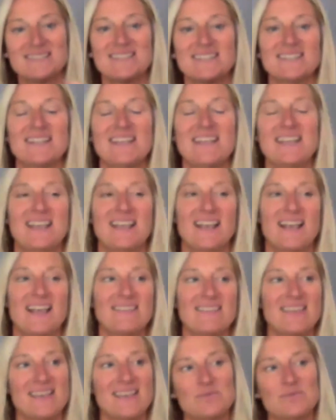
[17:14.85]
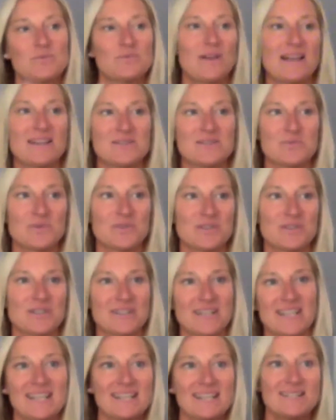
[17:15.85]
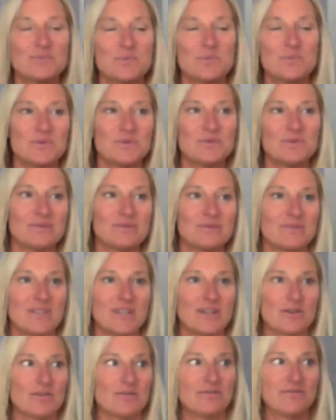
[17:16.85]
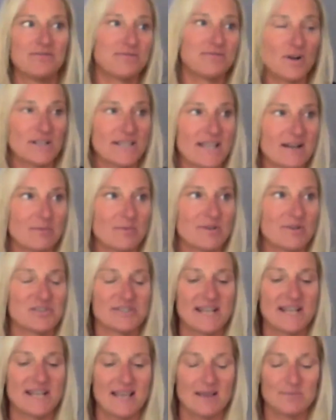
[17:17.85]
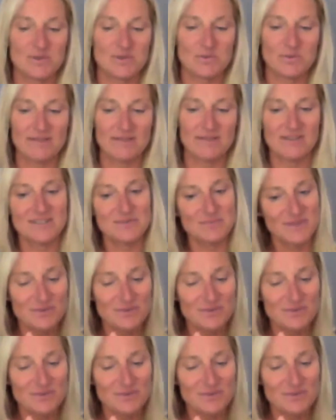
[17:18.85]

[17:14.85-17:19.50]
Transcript: And then as we're kids, we'll, fall down a bunch of times or whatever it is.